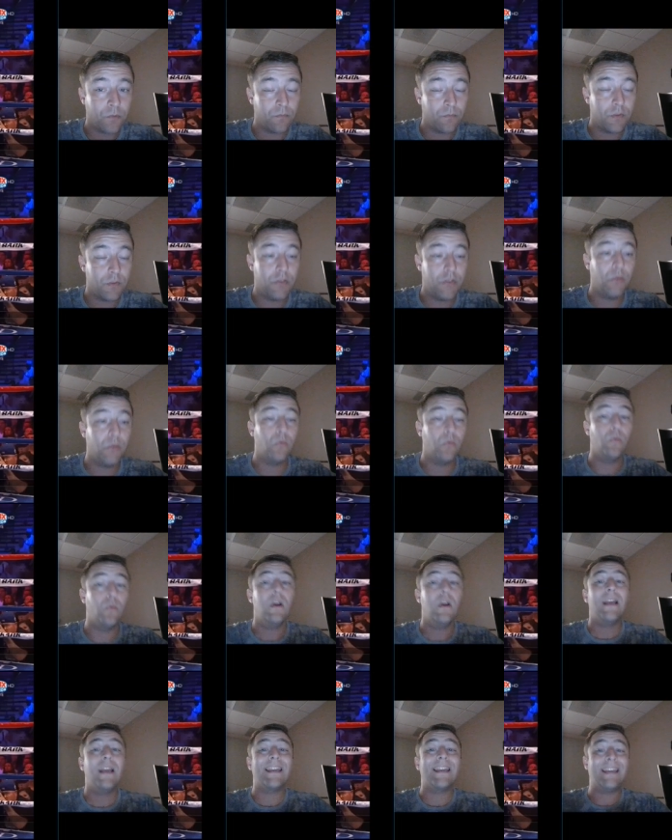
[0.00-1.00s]
to
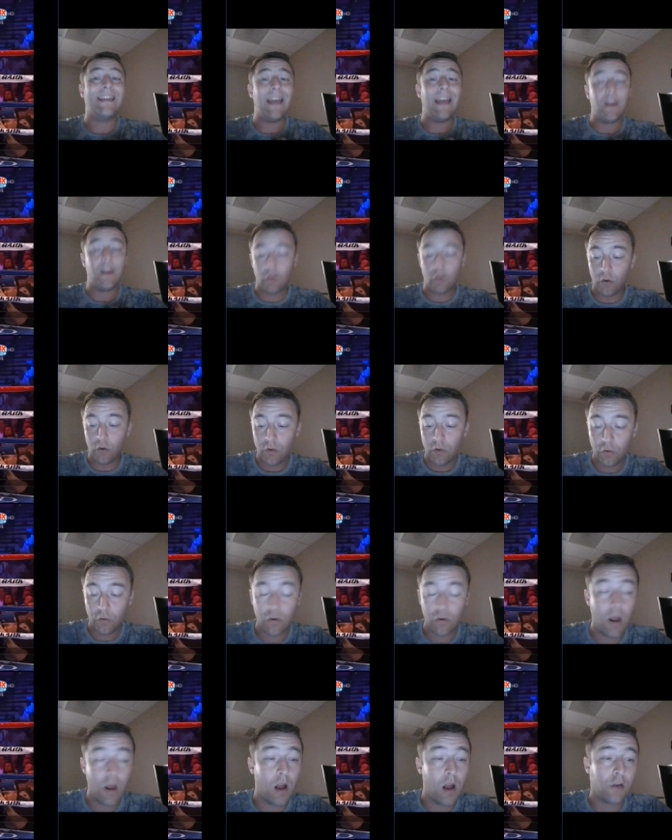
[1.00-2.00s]
get
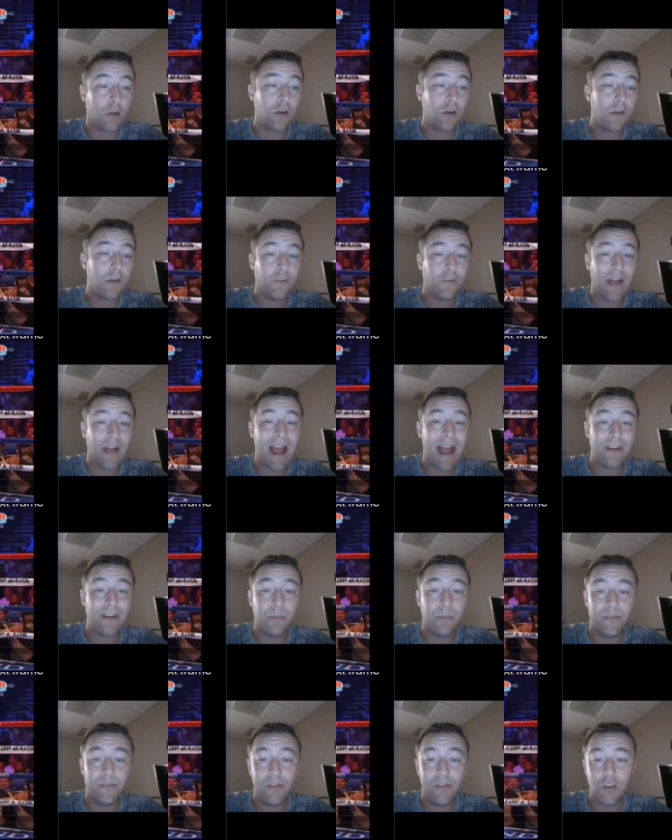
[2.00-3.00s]
Uh, Crawford out of
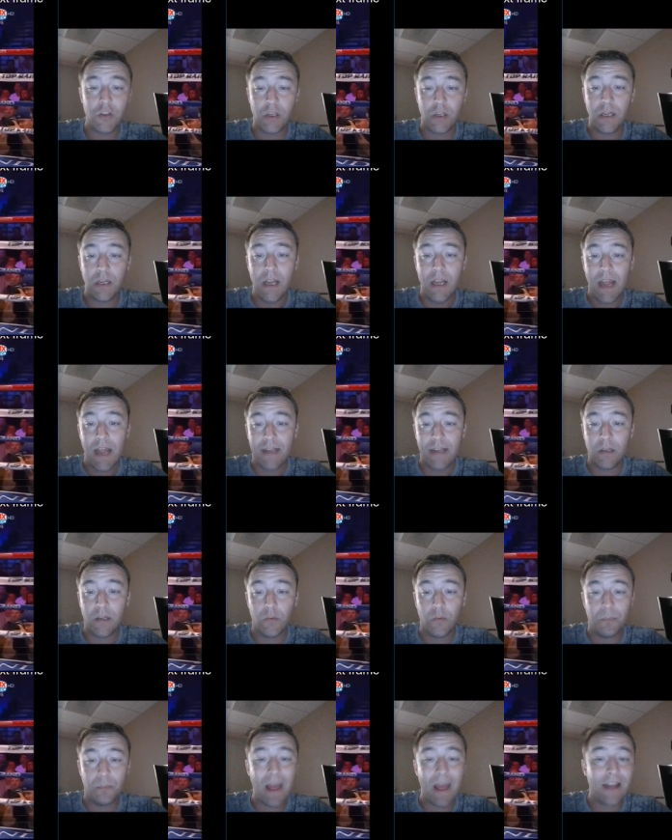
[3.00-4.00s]
position and
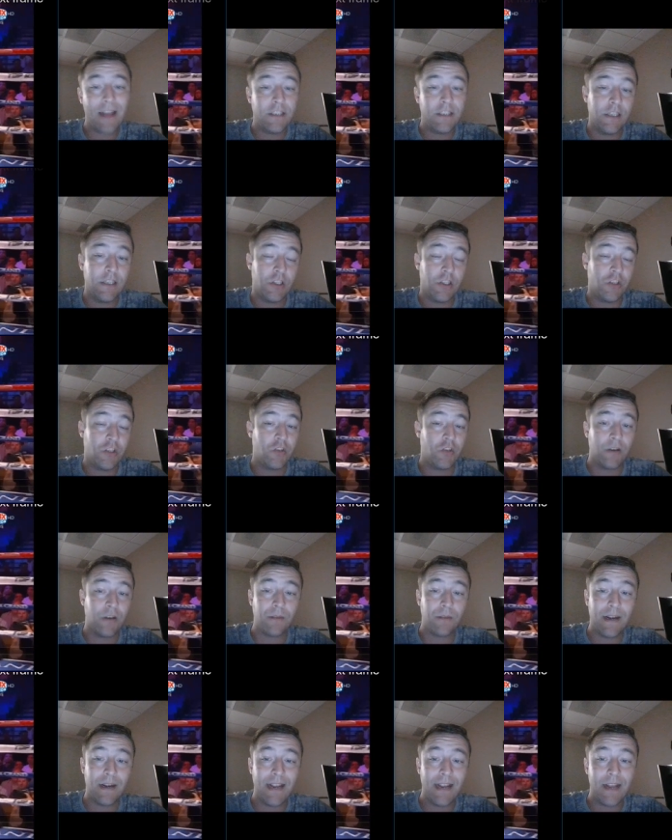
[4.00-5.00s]
goes back to his straight
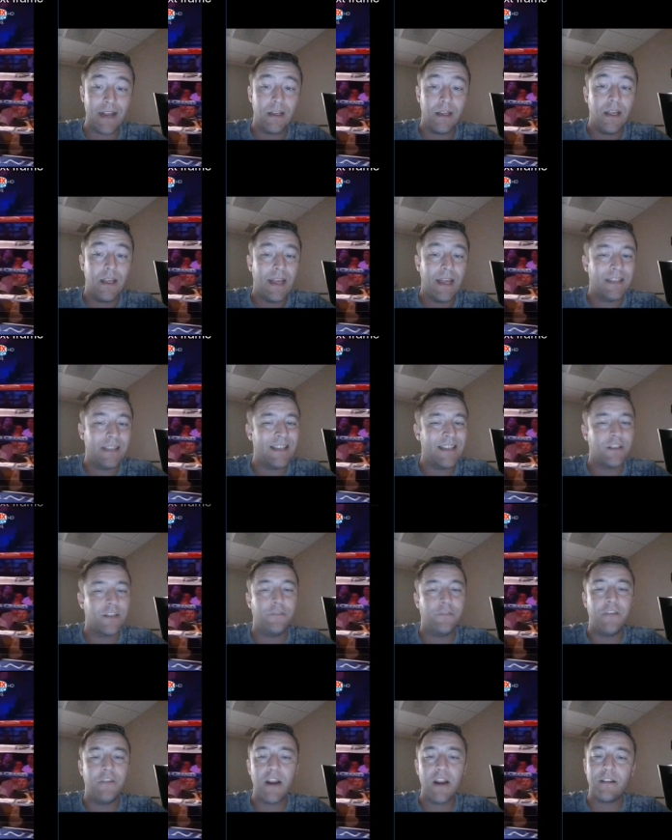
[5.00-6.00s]
right hand and lands a
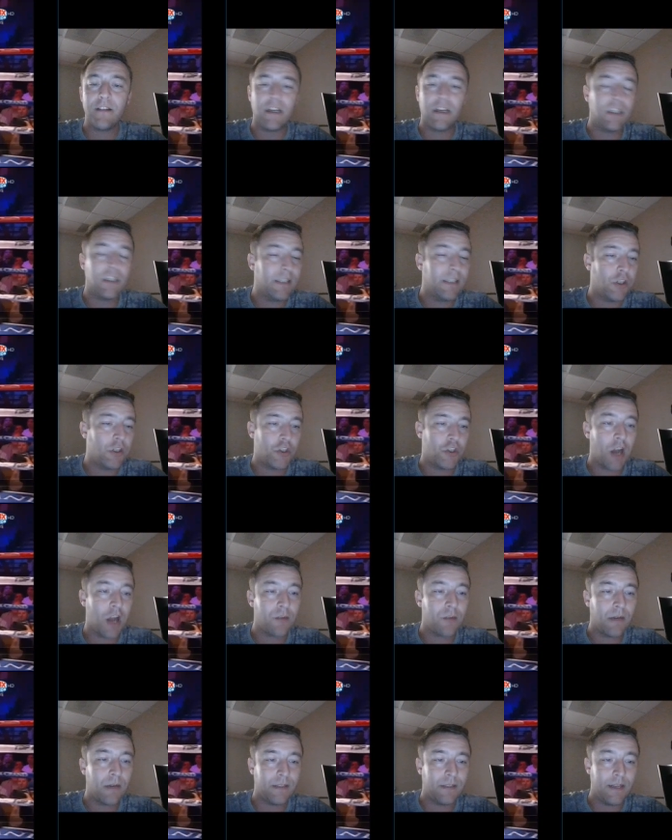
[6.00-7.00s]
very clean shot
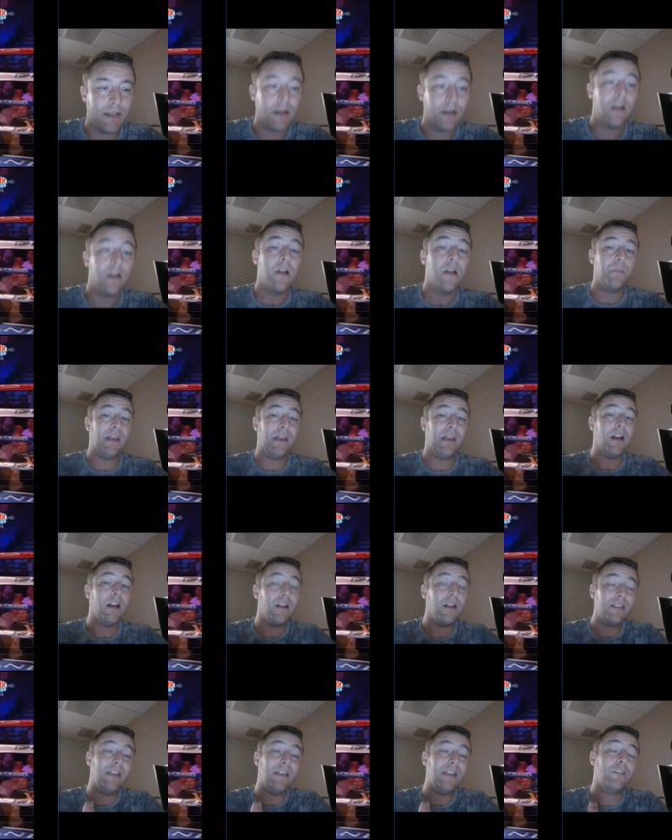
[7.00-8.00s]
right there
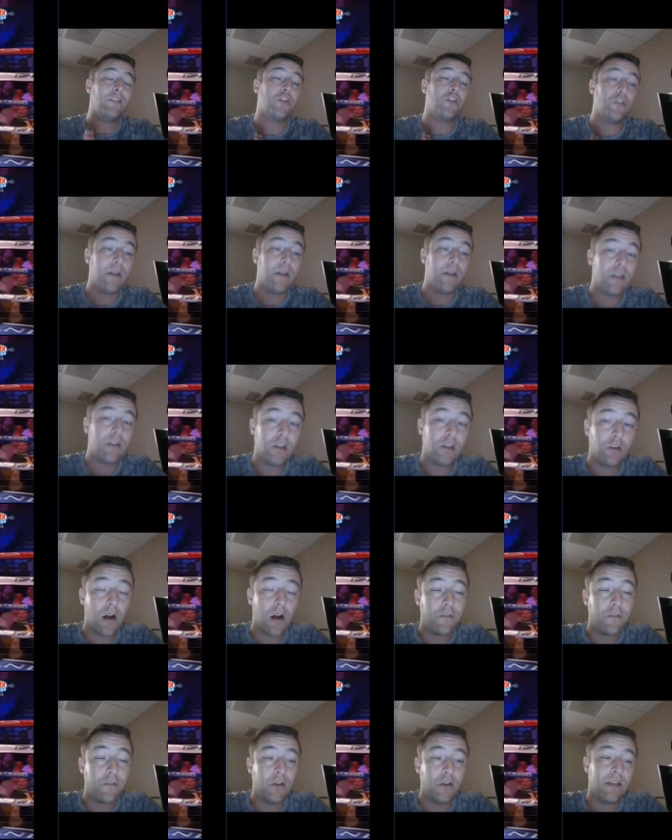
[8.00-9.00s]
because he's tricked
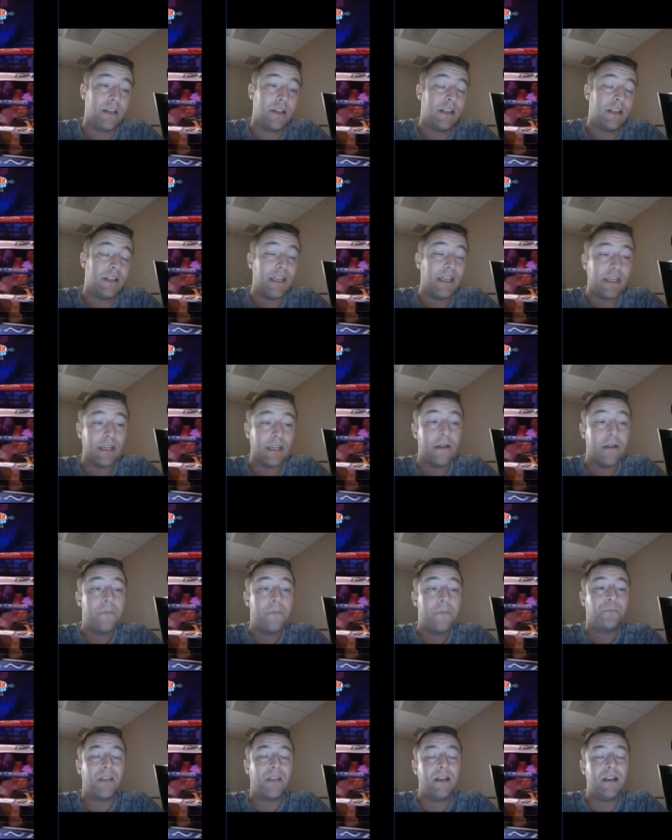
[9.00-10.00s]
Crawford into thinking
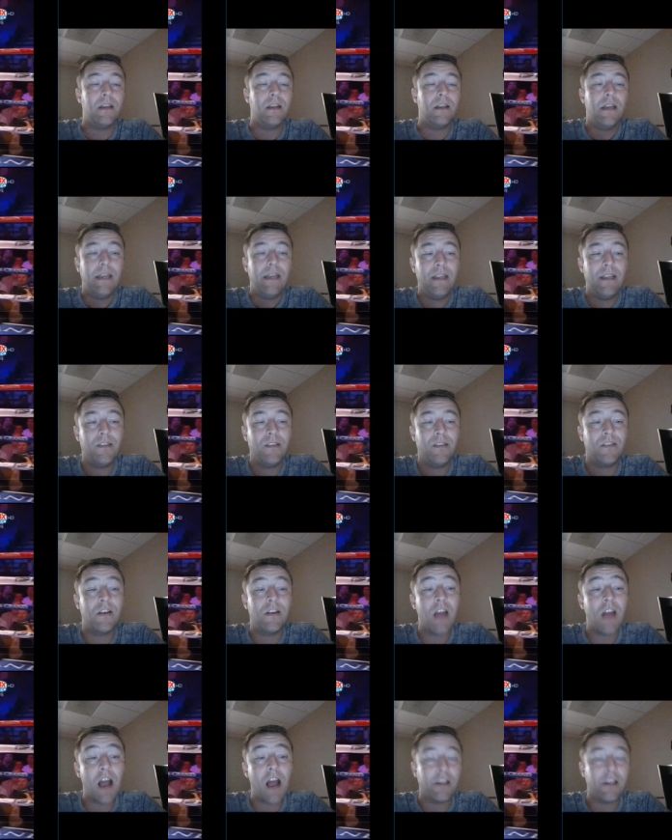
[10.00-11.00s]
that he's
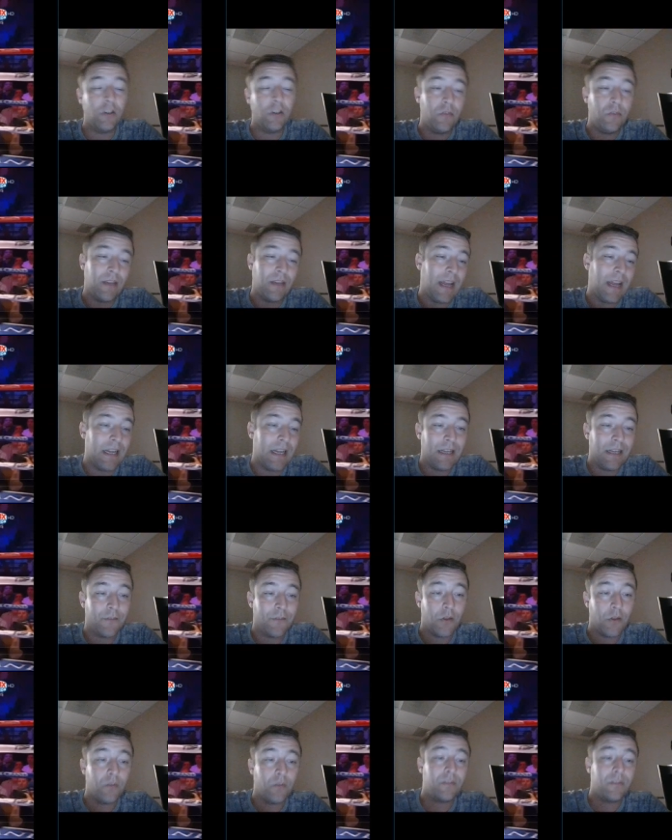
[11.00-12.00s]
not using any of
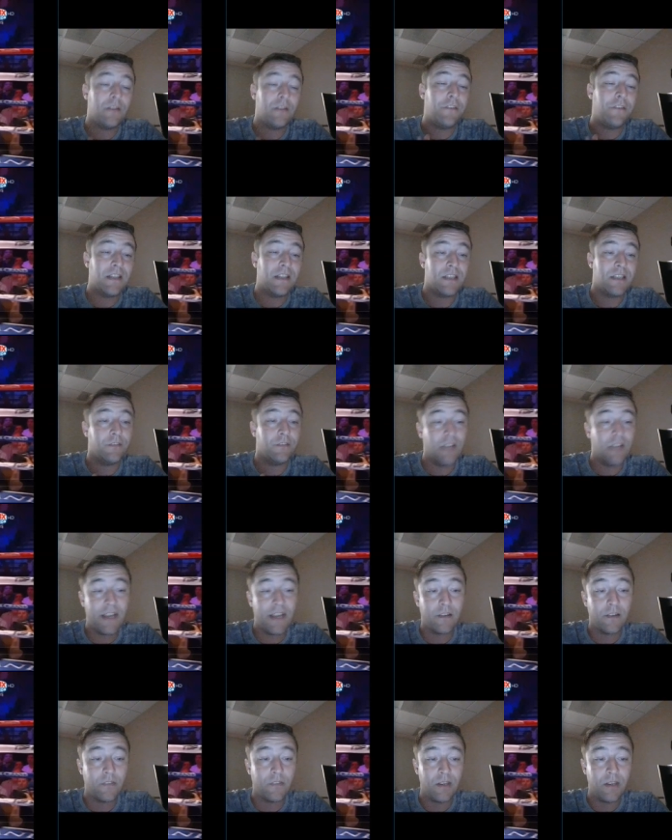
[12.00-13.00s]
those defensive
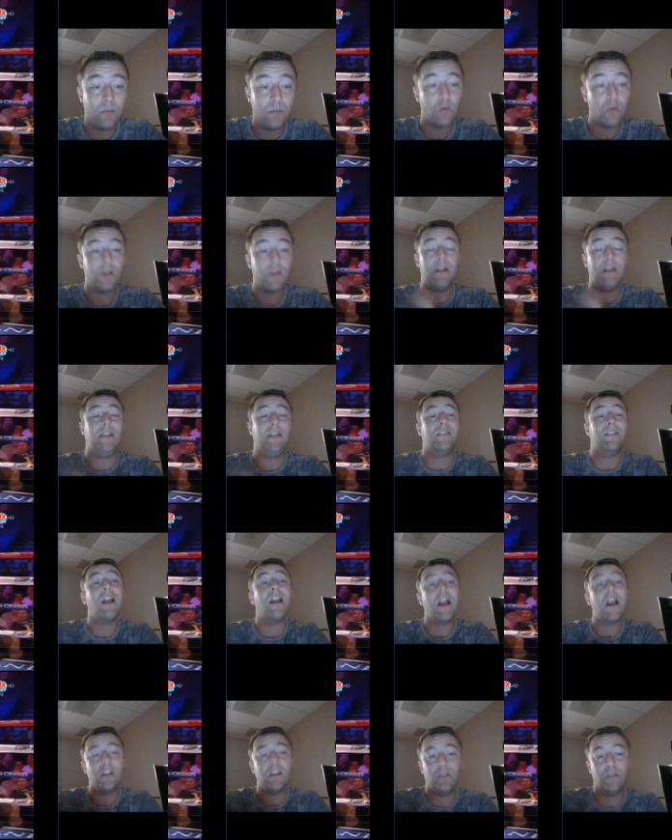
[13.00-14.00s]
layers anymore, and he's
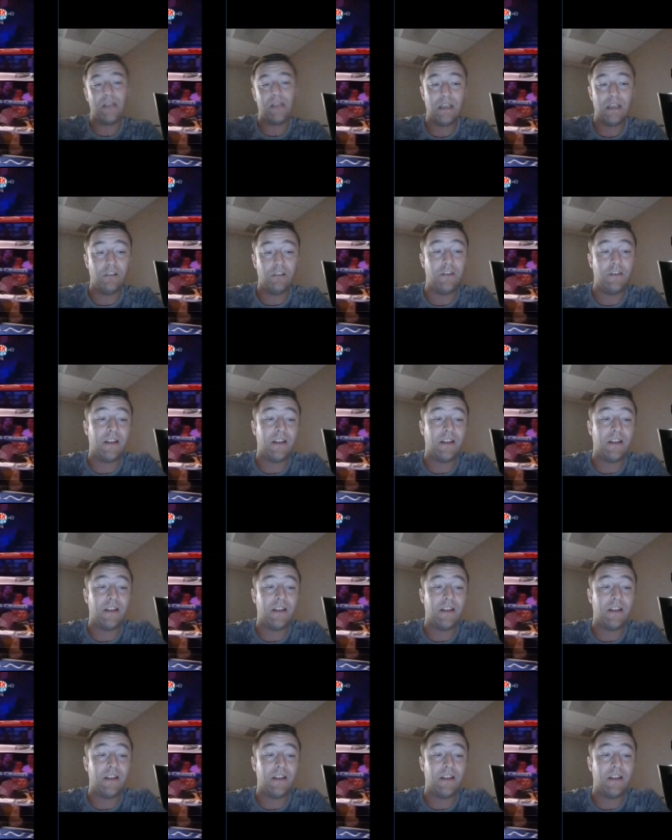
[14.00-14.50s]
not using any feints